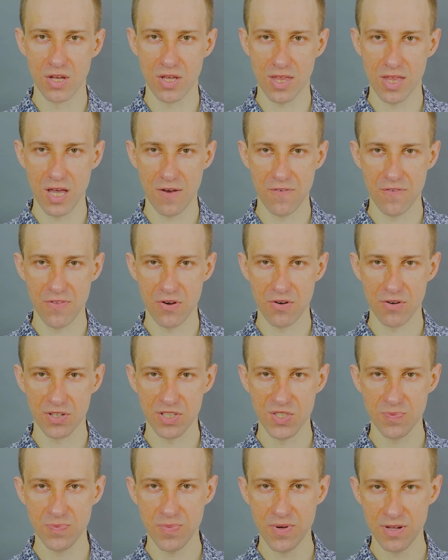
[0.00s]
you have your
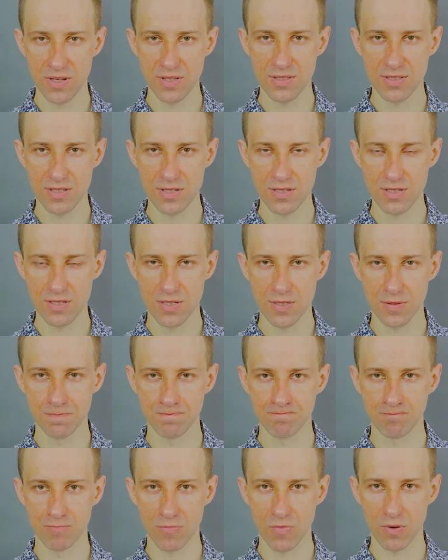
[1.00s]
experiences,
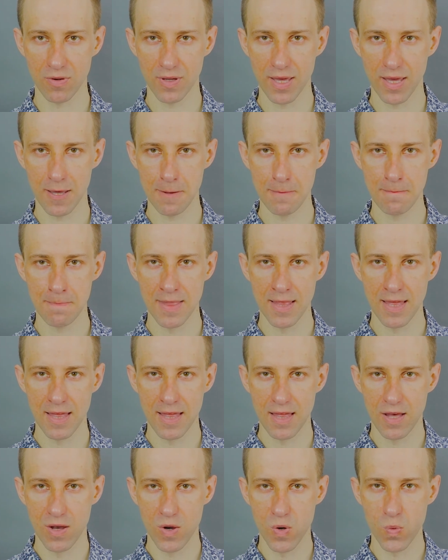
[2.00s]
okay,
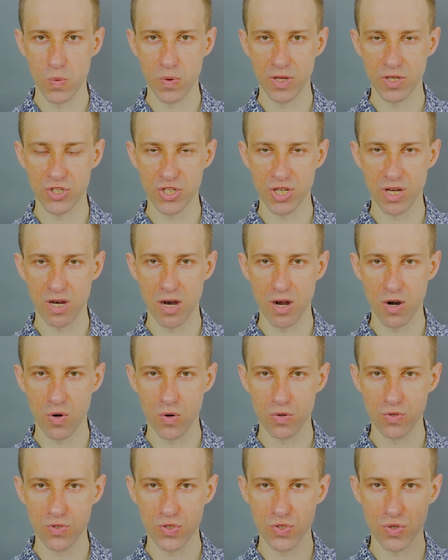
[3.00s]
which are
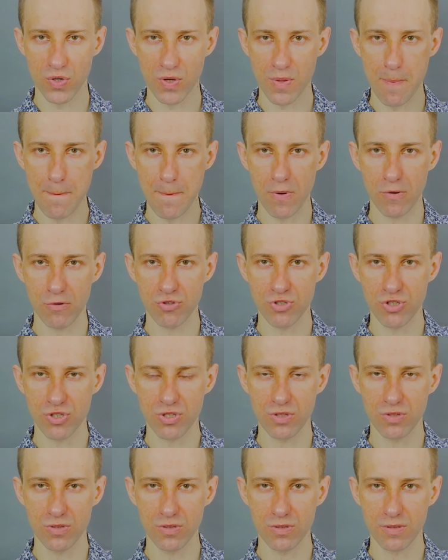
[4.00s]
also
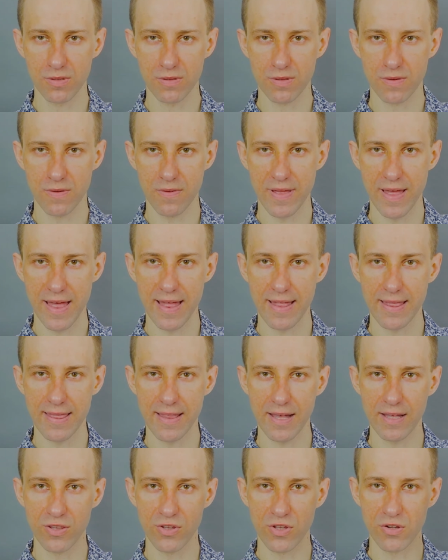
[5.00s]
emotional, and
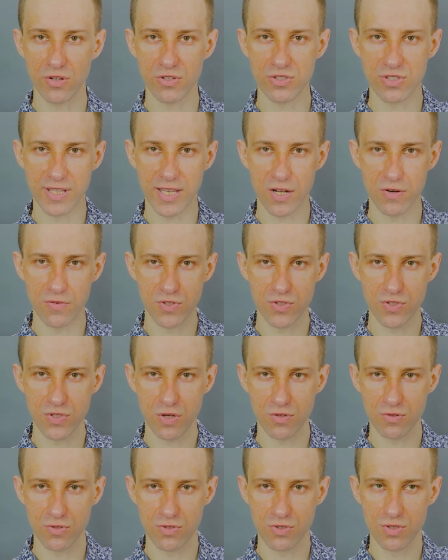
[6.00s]
then you also get
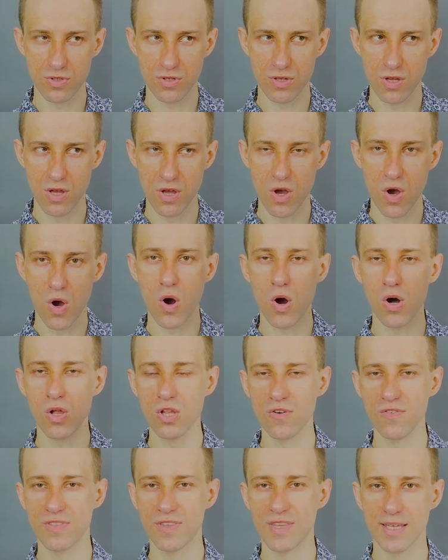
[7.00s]
results. All
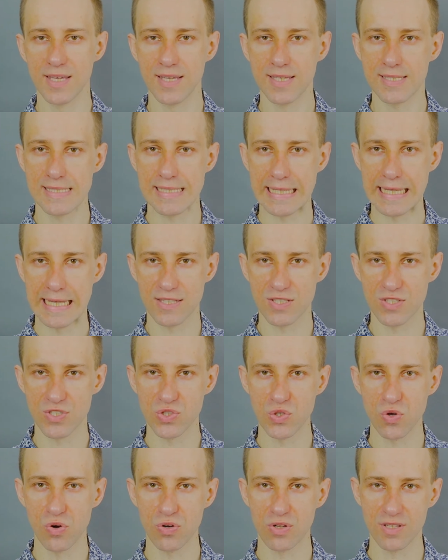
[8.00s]
of these get
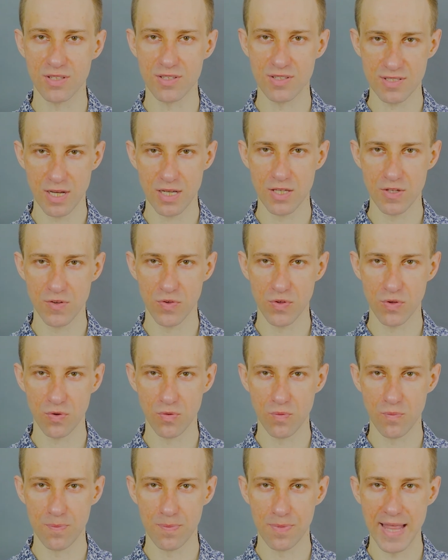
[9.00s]
stored inside of
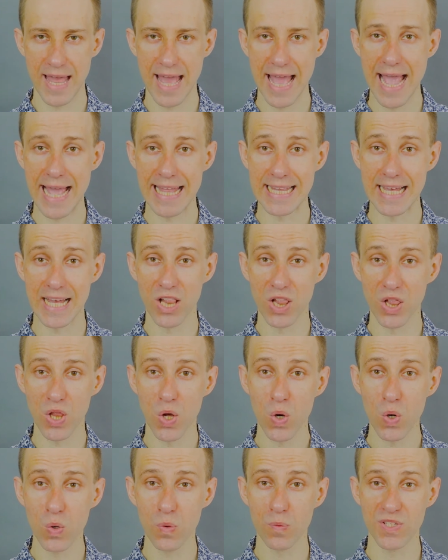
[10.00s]
you, and
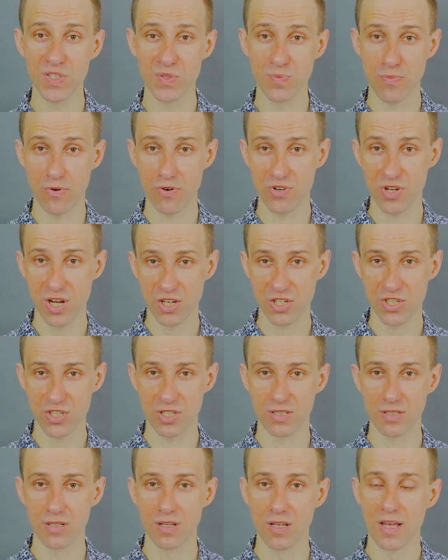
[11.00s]
along with
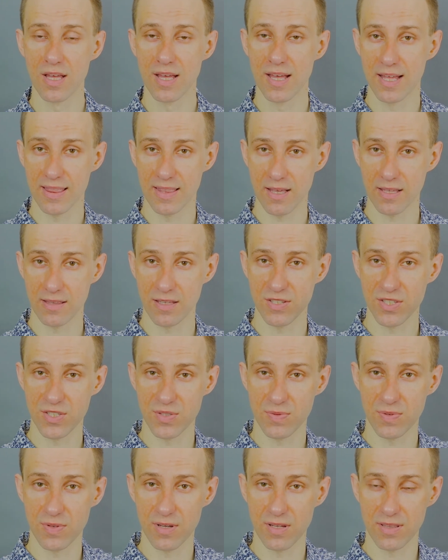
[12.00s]
projection
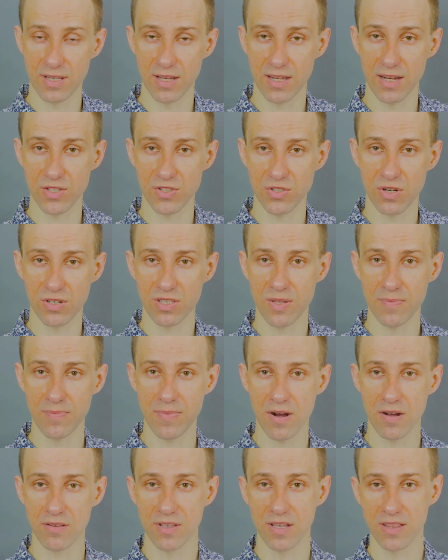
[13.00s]
that I talked
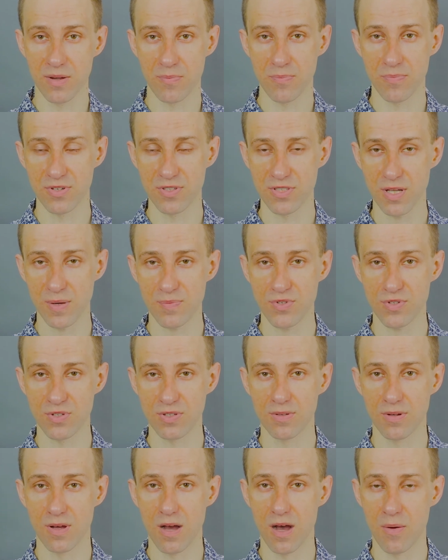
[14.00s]
about in the
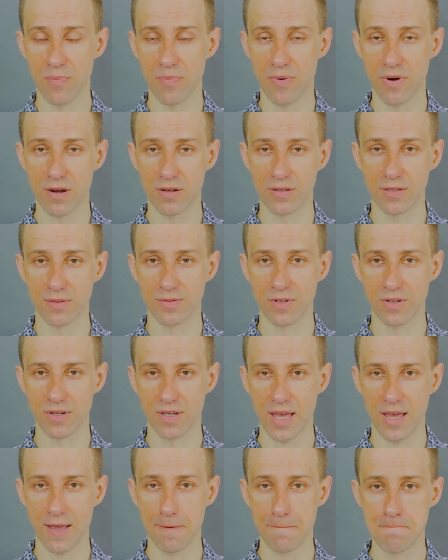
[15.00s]
perception part,
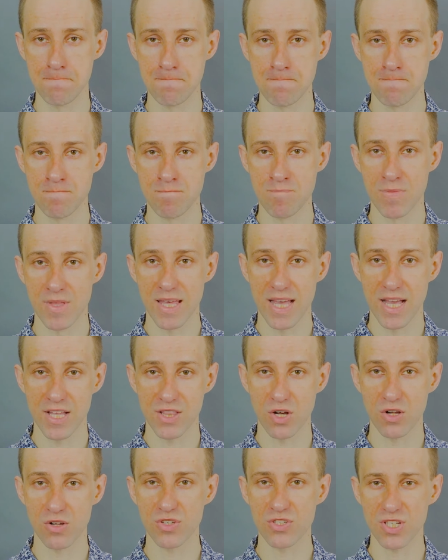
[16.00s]
okay,
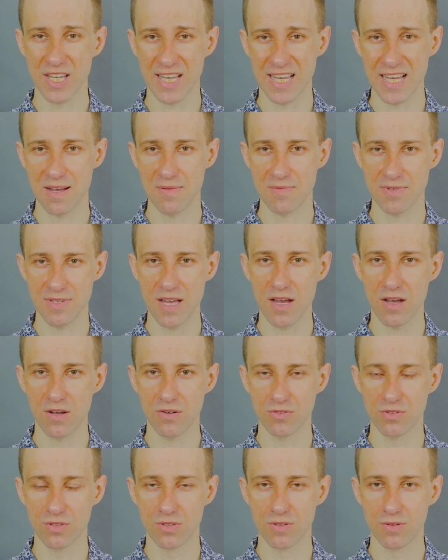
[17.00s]
it also comes
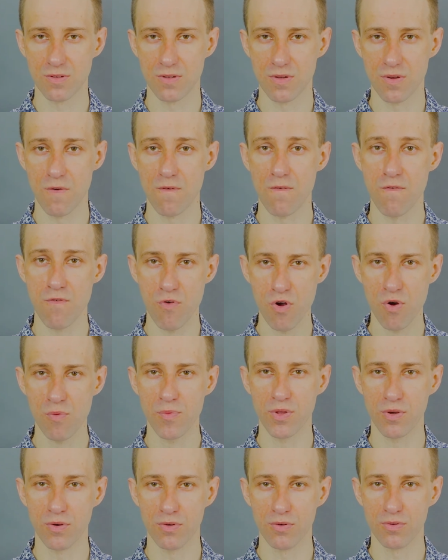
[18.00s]
out from
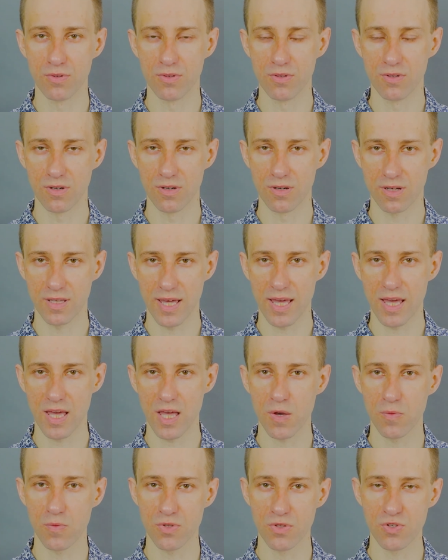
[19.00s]
you,
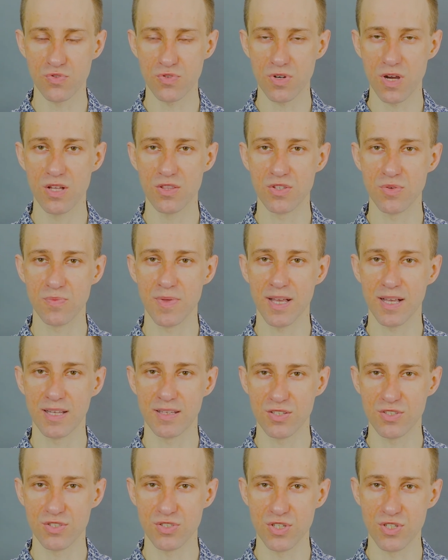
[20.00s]
okay, when you're trying to make a
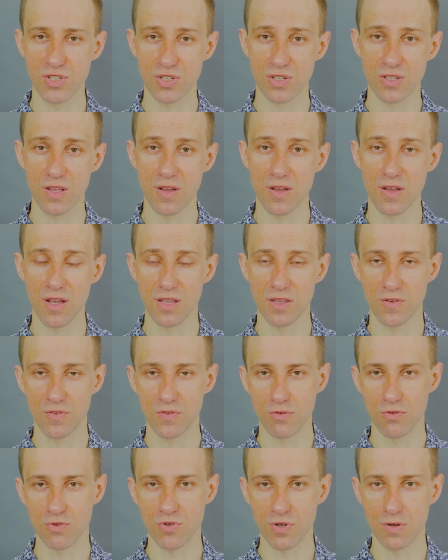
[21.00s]
decision in the
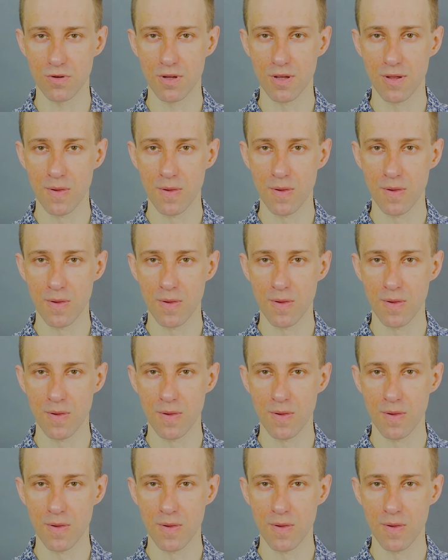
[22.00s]
future.